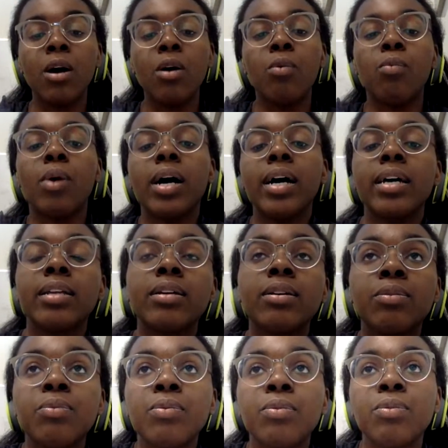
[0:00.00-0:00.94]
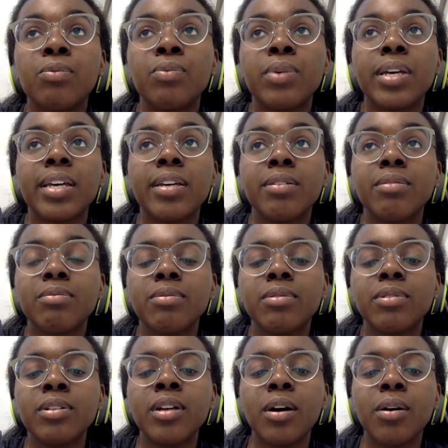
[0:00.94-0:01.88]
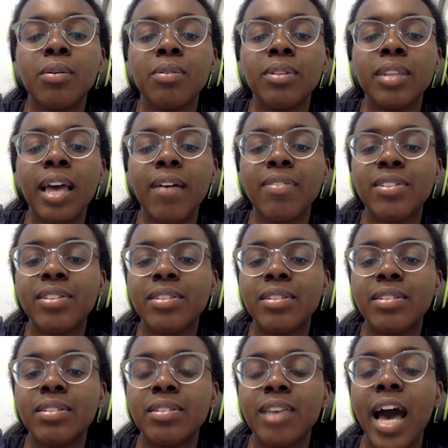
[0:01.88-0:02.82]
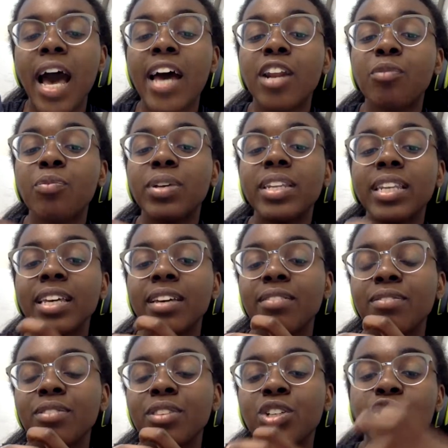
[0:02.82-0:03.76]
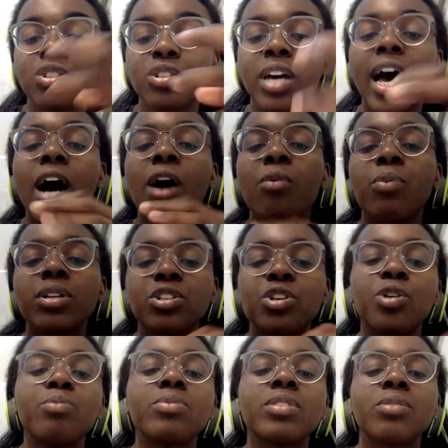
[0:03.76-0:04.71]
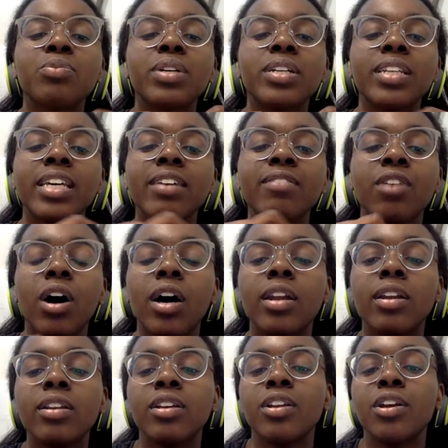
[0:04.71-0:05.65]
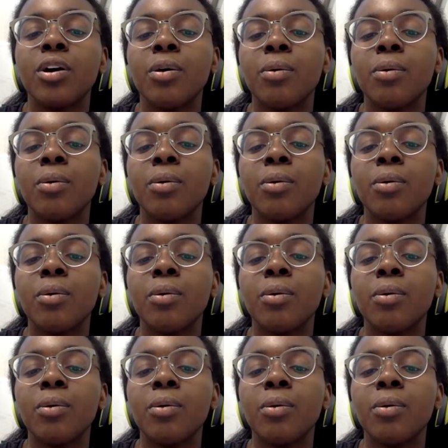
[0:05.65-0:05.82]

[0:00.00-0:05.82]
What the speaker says: what we, left, how did we leave what terms did we leave on,